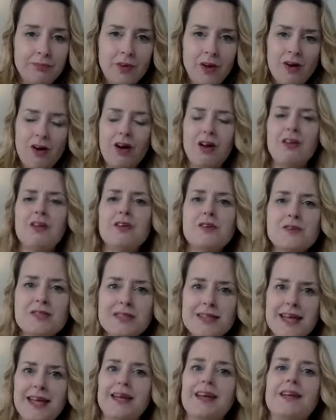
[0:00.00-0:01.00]
all those
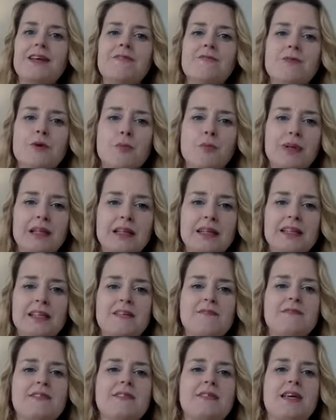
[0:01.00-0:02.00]
negative
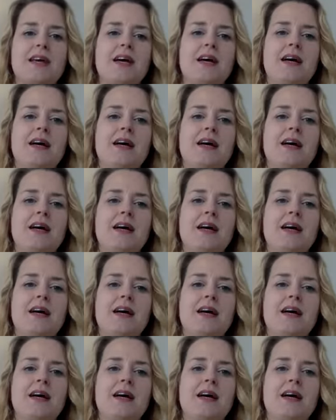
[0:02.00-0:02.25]
beliefs,